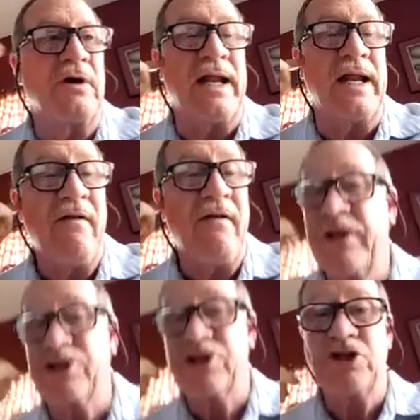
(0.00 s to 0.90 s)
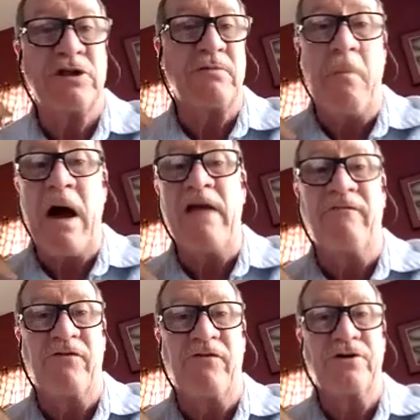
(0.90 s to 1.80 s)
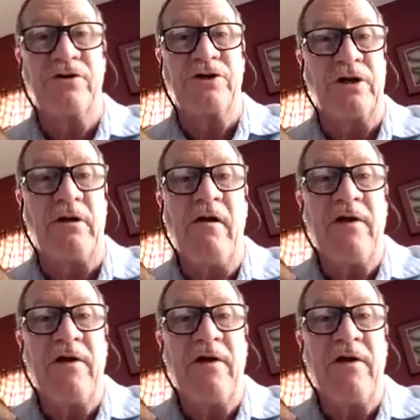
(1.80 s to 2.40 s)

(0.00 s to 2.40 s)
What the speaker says: And it's just my version